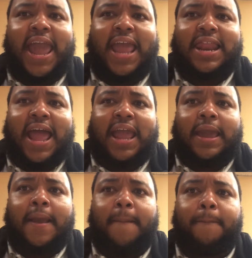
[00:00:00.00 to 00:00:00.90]
and
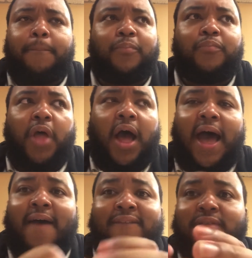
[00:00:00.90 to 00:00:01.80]
like
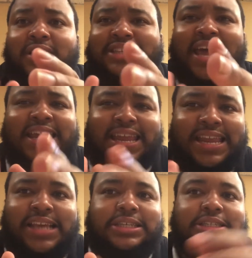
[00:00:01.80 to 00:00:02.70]

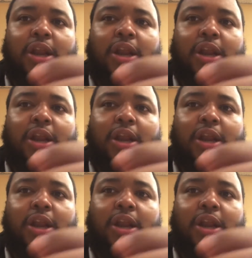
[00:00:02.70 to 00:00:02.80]
telekinesis